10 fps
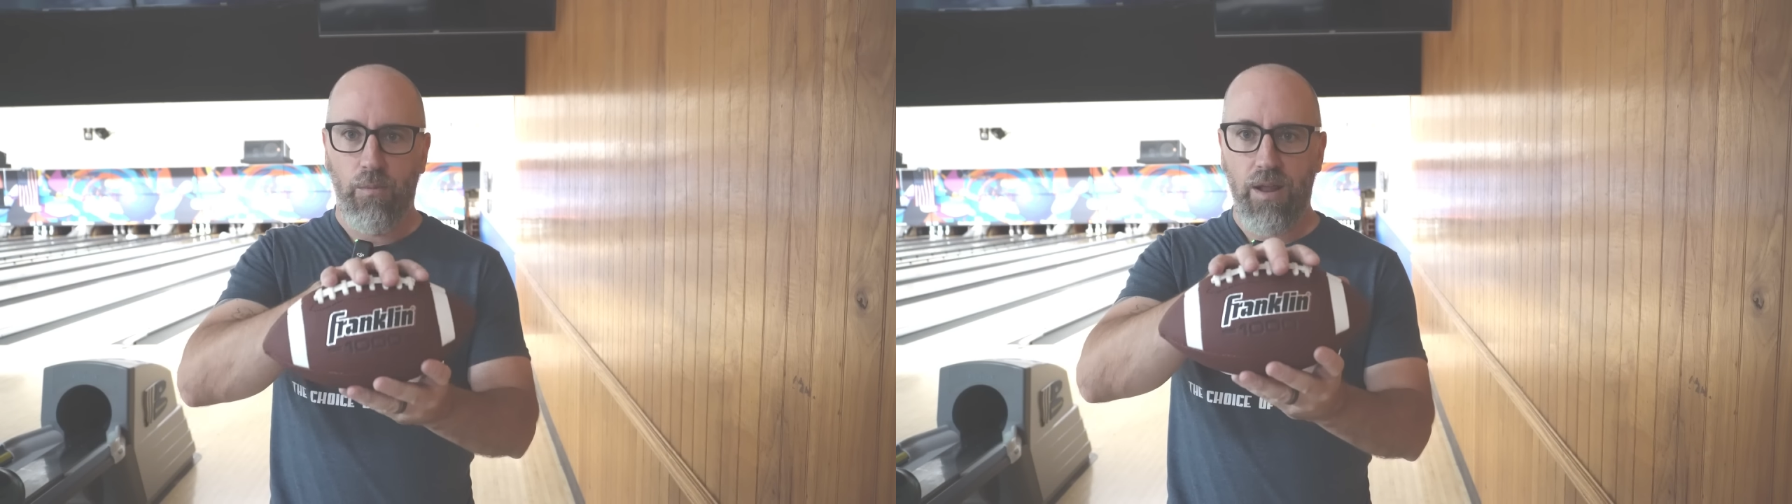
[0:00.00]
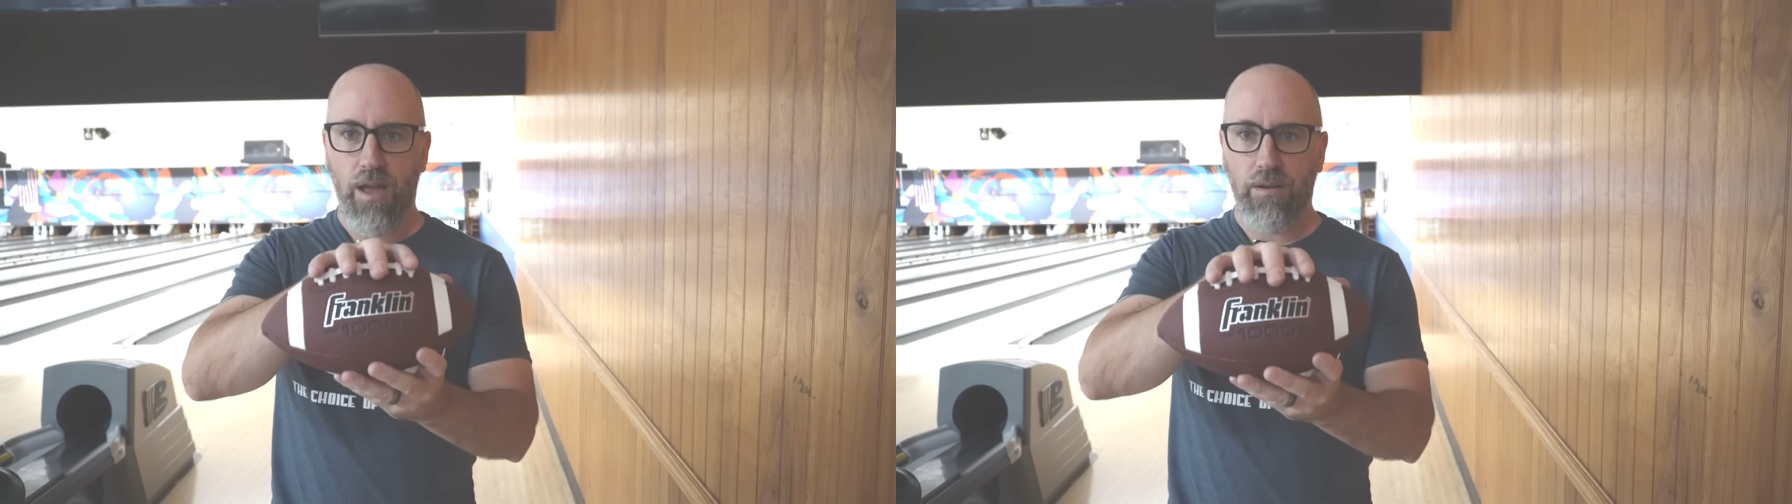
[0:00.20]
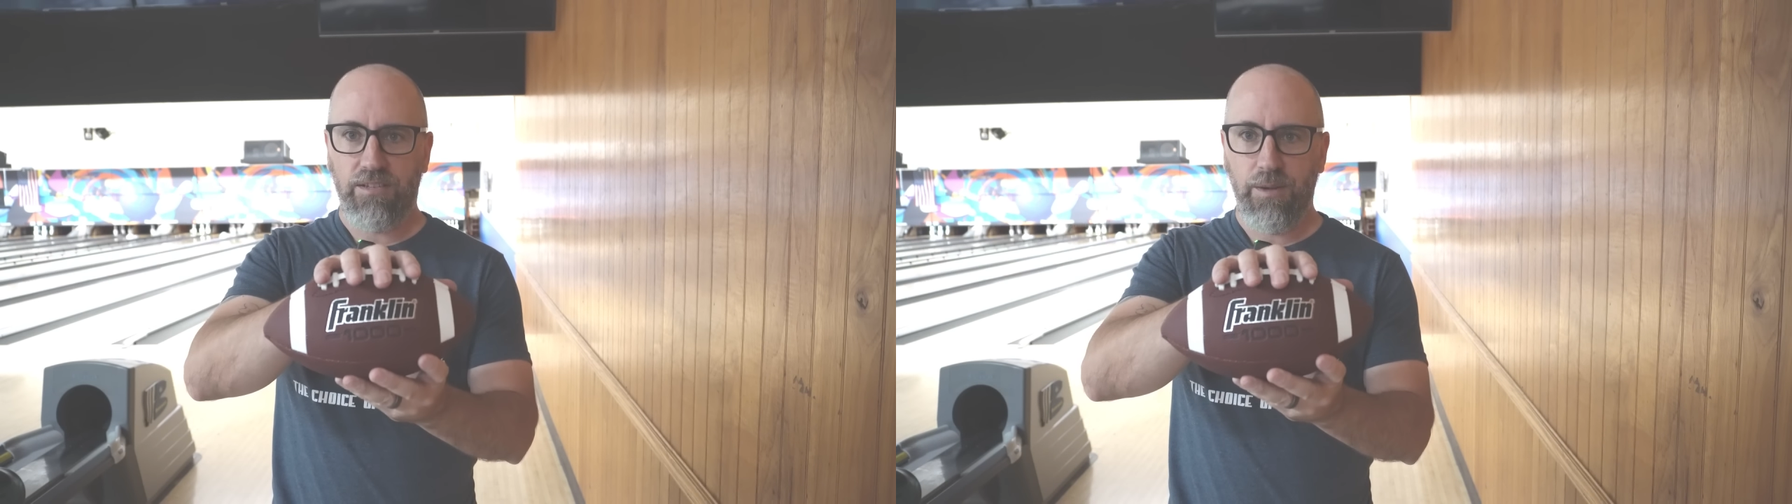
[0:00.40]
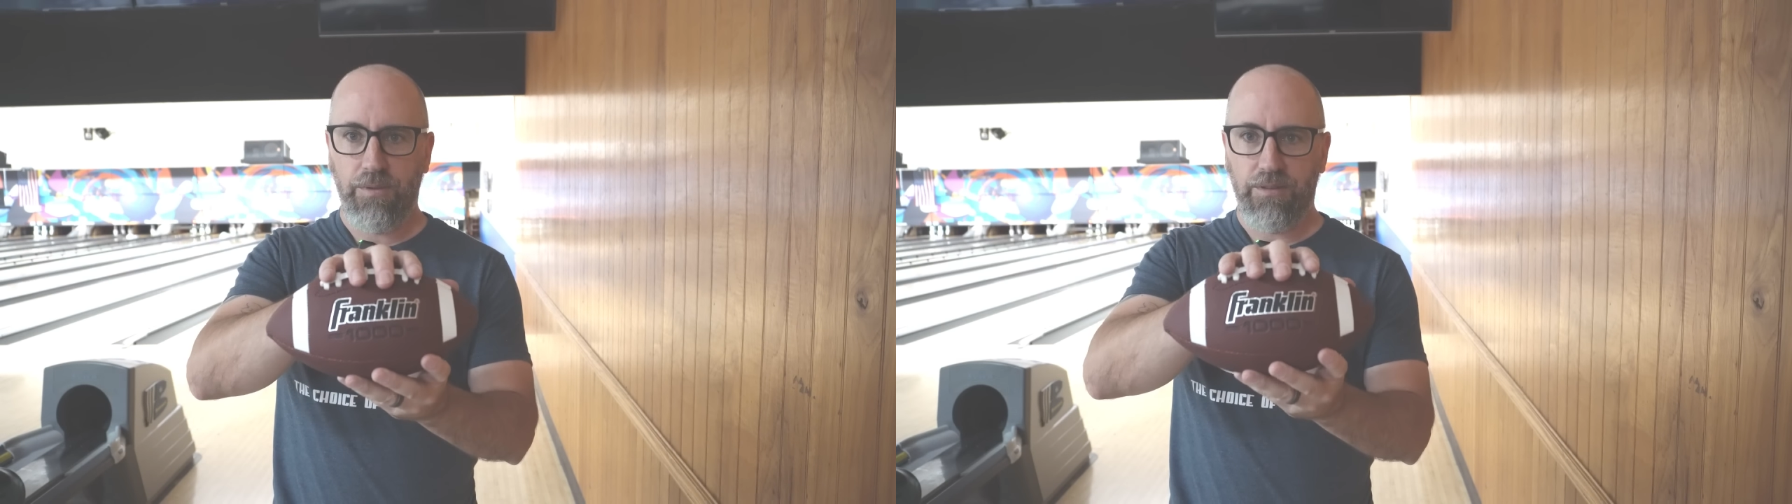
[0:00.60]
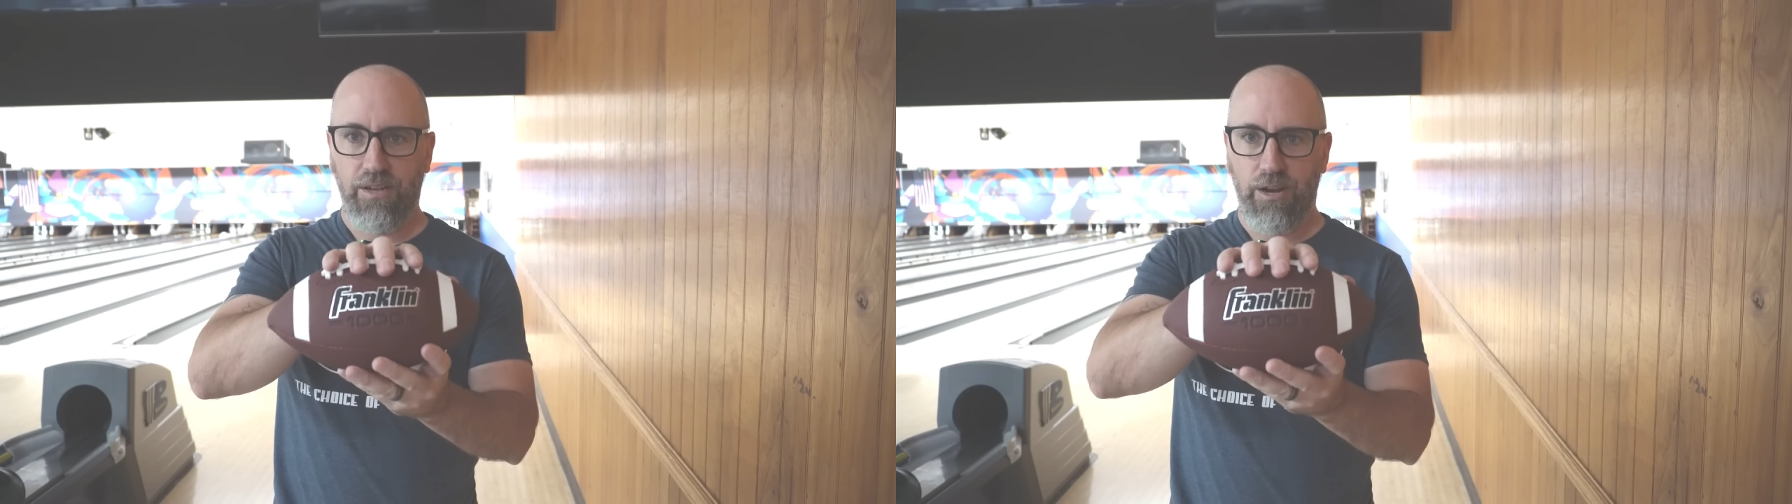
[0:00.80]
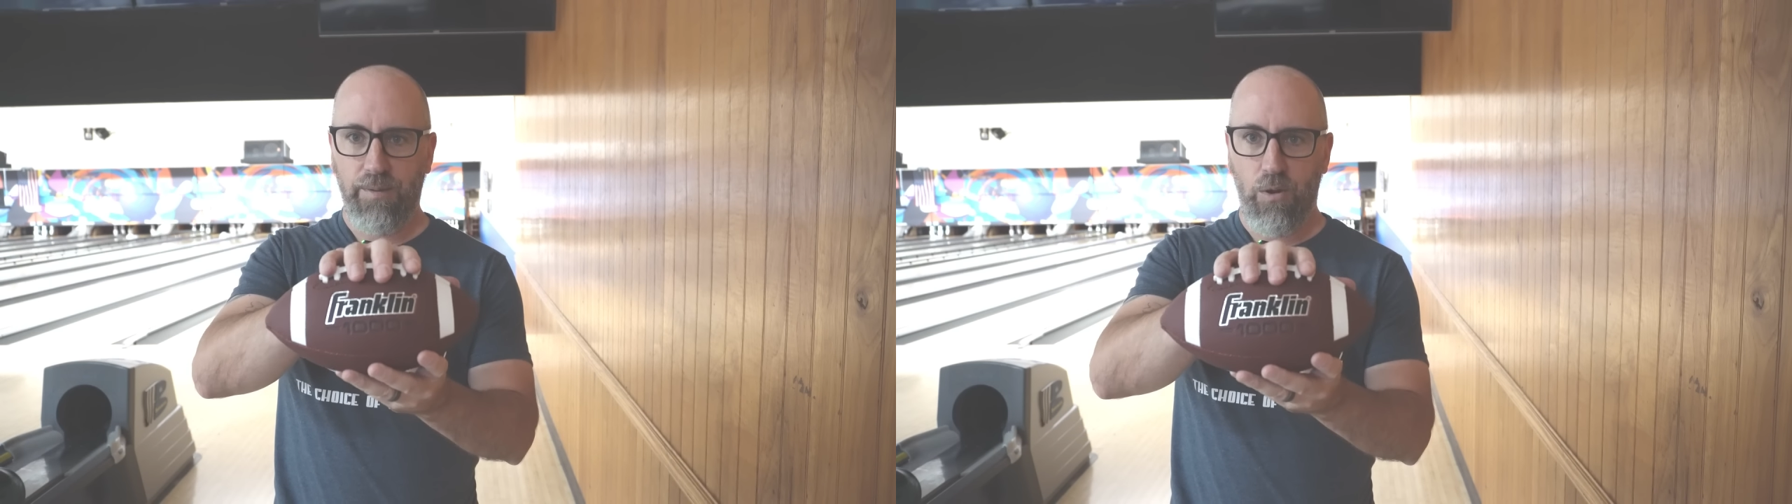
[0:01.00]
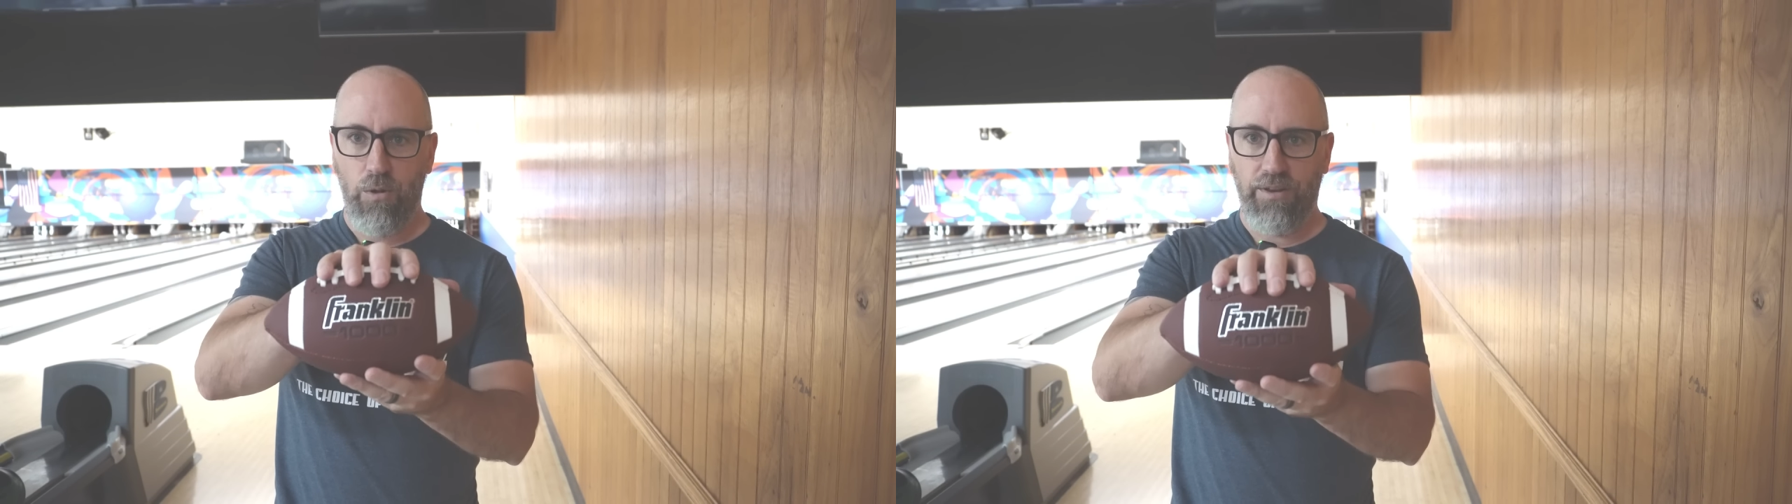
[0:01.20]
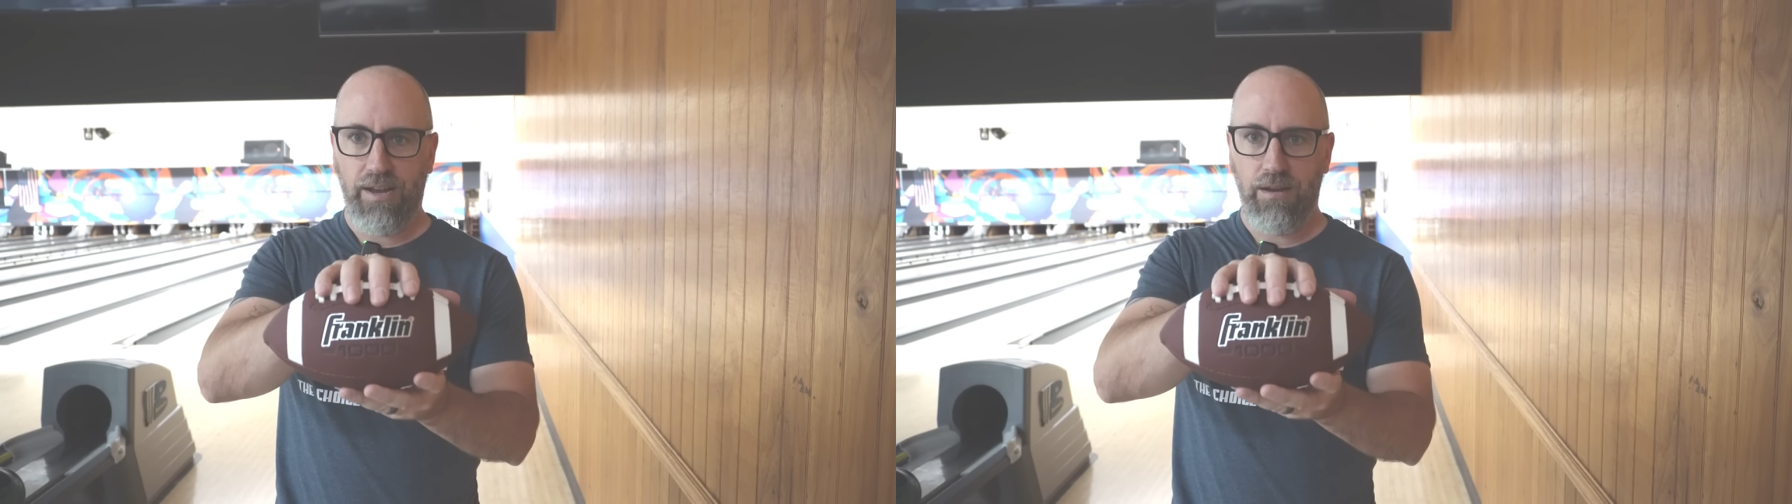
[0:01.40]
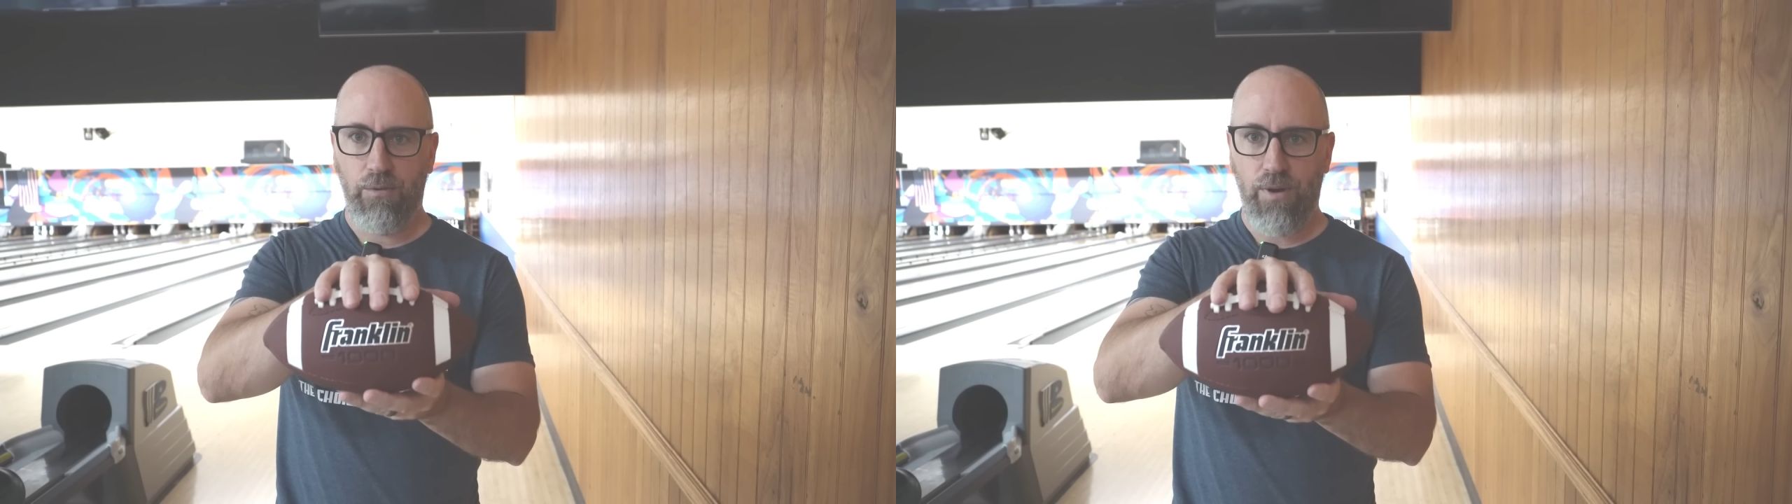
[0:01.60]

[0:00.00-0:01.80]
we're not typically going to be holding